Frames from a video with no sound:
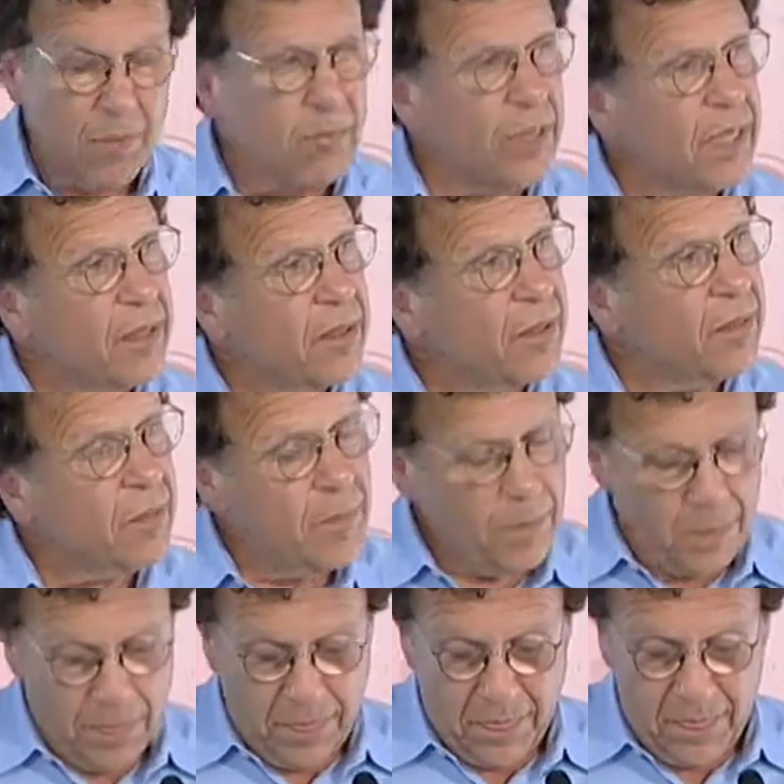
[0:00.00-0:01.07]
But,
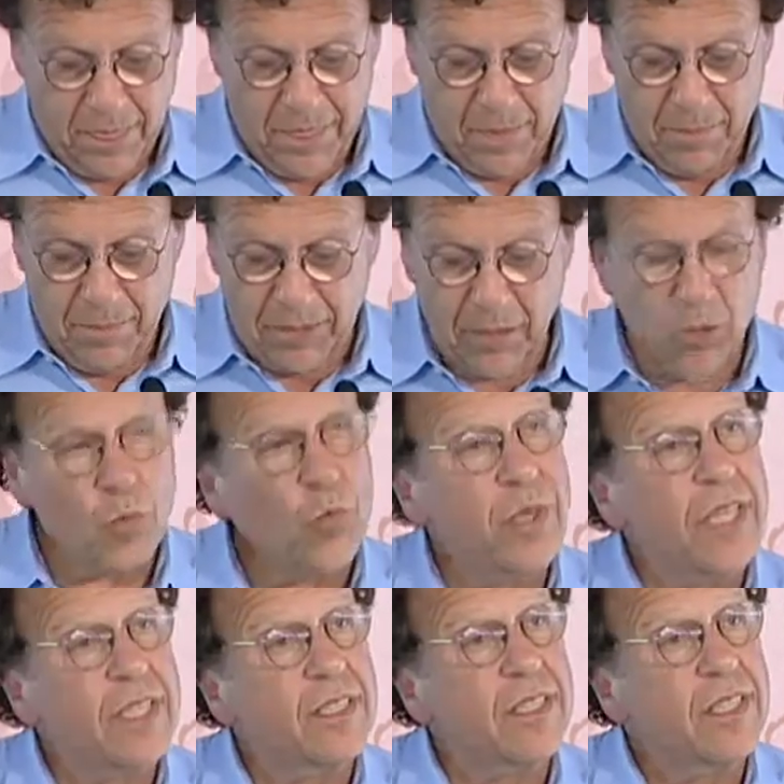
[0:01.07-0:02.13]
but, the
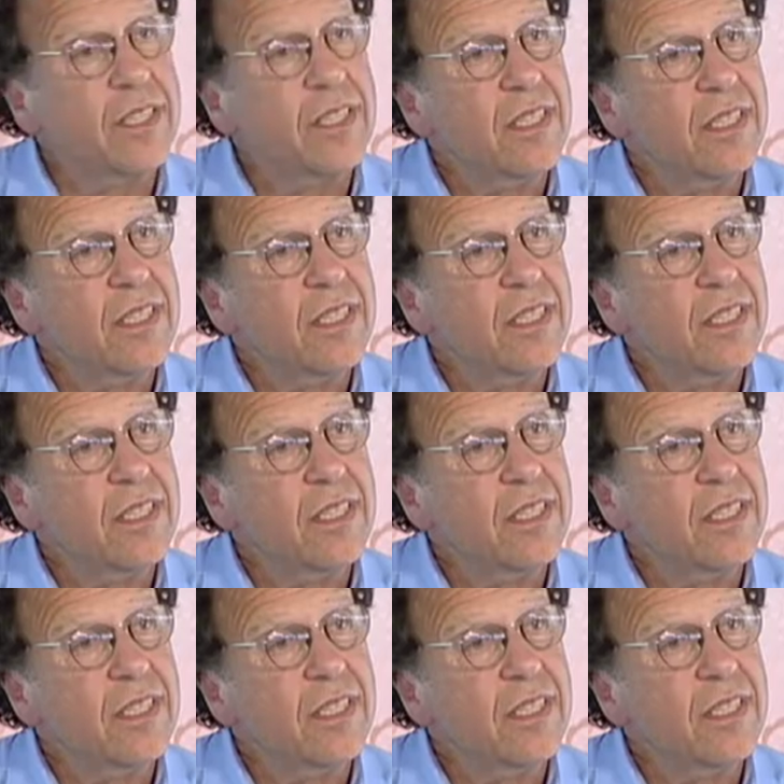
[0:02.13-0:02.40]
real,